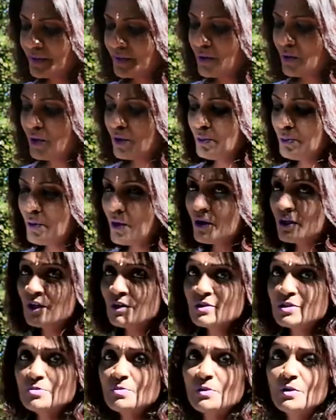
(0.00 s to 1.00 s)
Call upon
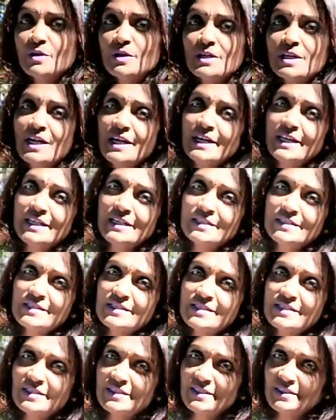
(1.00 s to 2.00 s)
our spirit
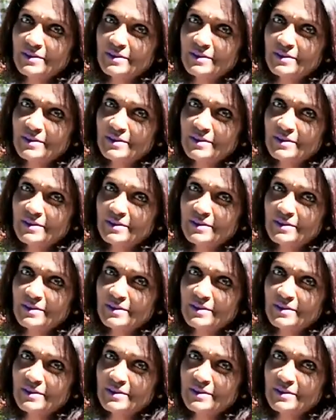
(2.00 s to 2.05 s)
guides.